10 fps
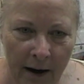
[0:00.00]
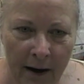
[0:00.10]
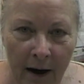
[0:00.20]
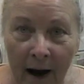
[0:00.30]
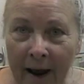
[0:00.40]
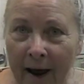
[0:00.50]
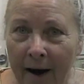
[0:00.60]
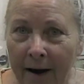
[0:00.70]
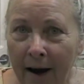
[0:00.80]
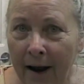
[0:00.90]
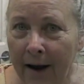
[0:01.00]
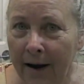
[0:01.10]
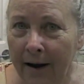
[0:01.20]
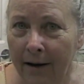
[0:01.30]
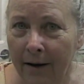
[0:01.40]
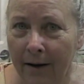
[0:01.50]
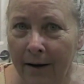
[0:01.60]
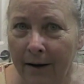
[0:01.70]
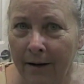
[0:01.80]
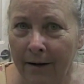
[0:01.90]
uh, I had a
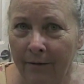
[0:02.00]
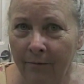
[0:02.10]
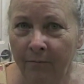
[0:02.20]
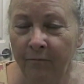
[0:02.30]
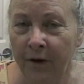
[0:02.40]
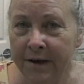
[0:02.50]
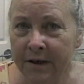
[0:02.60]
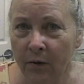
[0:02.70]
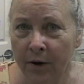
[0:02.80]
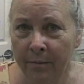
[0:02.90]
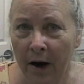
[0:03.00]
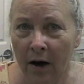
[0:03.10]
visit with my